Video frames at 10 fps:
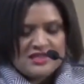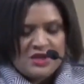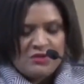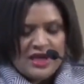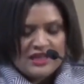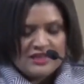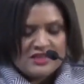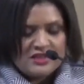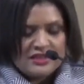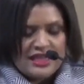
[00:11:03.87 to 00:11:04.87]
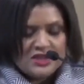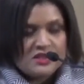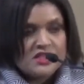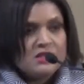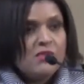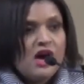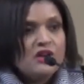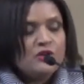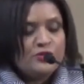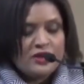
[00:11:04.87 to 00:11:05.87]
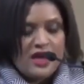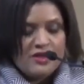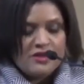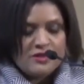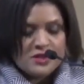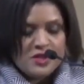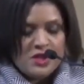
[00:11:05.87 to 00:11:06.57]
and reconciliation, to model for others